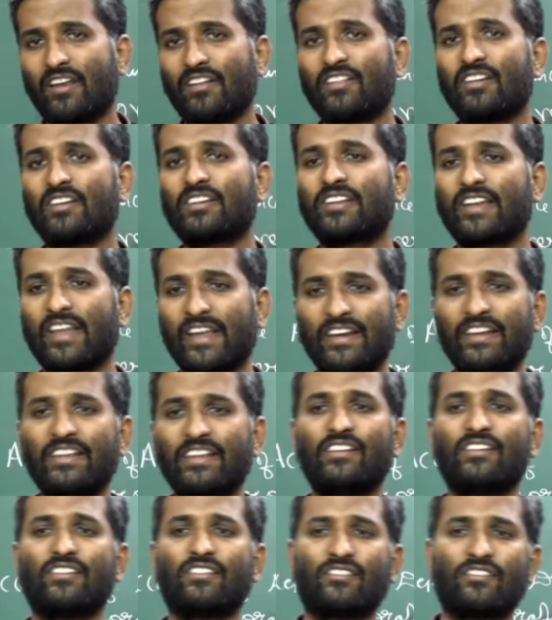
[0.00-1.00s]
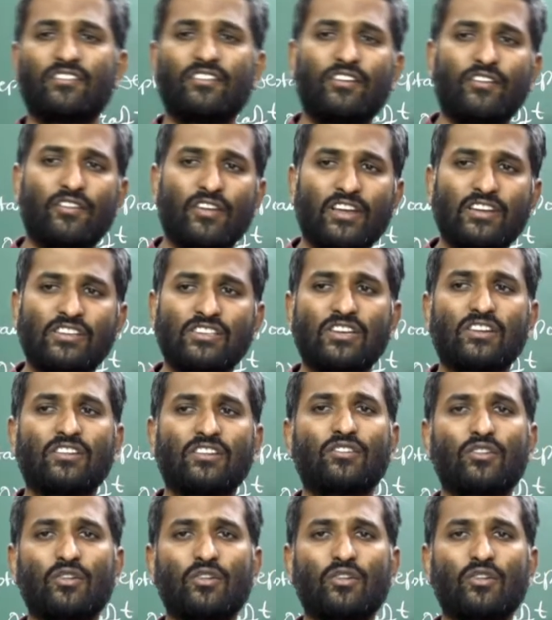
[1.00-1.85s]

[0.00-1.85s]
another 10 years duration